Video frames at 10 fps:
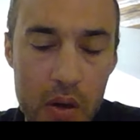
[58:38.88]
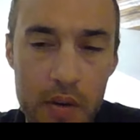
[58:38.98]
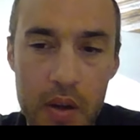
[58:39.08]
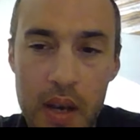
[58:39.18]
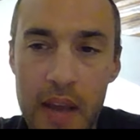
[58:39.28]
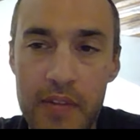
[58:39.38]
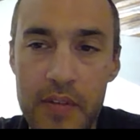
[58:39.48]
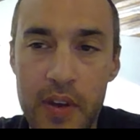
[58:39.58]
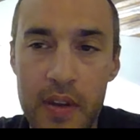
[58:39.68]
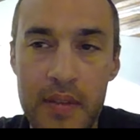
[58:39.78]
live
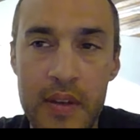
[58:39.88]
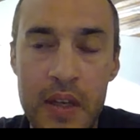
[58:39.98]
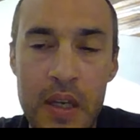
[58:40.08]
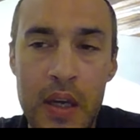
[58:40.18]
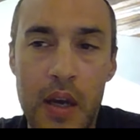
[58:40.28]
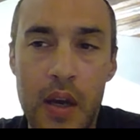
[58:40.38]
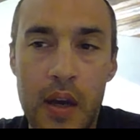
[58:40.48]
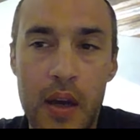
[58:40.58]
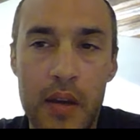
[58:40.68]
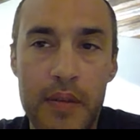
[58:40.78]
event.
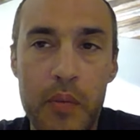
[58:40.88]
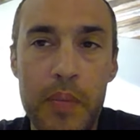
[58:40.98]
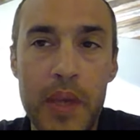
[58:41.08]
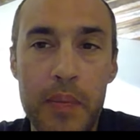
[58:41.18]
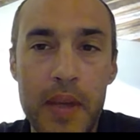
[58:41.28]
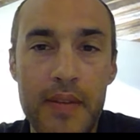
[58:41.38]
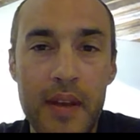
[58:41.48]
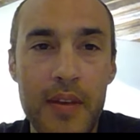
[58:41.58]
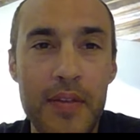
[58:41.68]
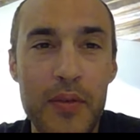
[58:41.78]
So big
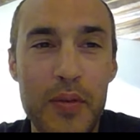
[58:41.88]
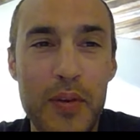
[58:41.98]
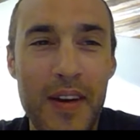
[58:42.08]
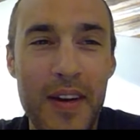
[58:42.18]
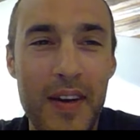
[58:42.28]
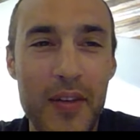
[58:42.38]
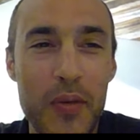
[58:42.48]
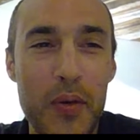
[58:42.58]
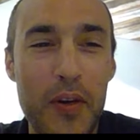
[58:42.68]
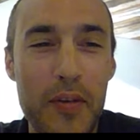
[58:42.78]
thanks to
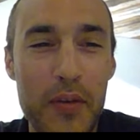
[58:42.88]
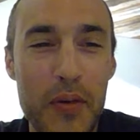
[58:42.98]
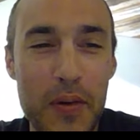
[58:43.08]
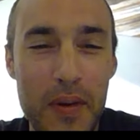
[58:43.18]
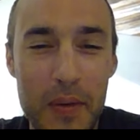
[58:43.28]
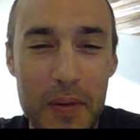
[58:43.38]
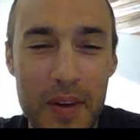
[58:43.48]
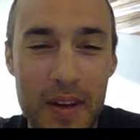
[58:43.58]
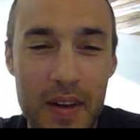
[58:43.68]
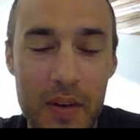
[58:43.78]
all of you,
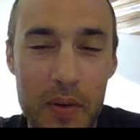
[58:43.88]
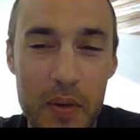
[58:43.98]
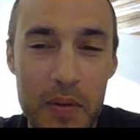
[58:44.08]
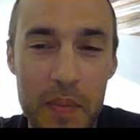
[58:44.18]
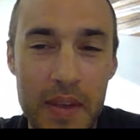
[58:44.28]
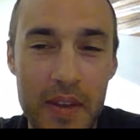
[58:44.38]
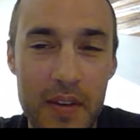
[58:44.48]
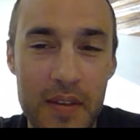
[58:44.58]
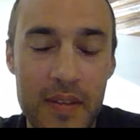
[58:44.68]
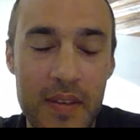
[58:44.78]
all our
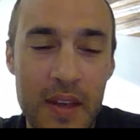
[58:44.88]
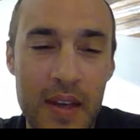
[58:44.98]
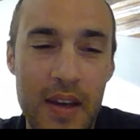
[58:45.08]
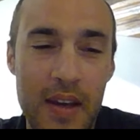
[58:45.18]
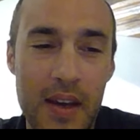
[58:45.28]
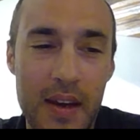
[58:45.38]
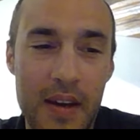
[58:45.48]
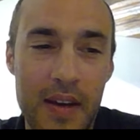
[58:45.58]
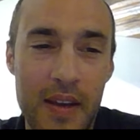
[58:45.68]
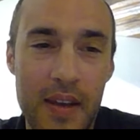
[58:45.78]
speakers
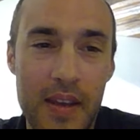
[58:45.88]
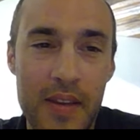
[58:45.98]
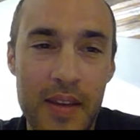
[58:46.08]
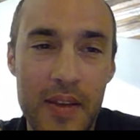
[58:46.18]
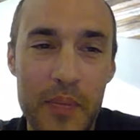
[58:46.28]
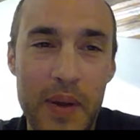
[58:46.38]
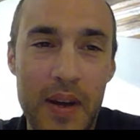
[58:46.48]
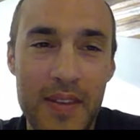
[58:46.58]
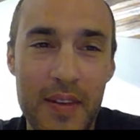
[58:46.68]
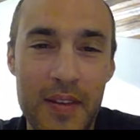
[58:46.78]
and
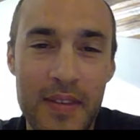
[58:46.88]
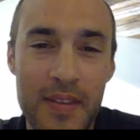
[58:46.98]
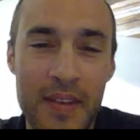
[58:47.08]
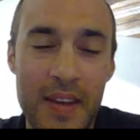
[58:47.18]
partners.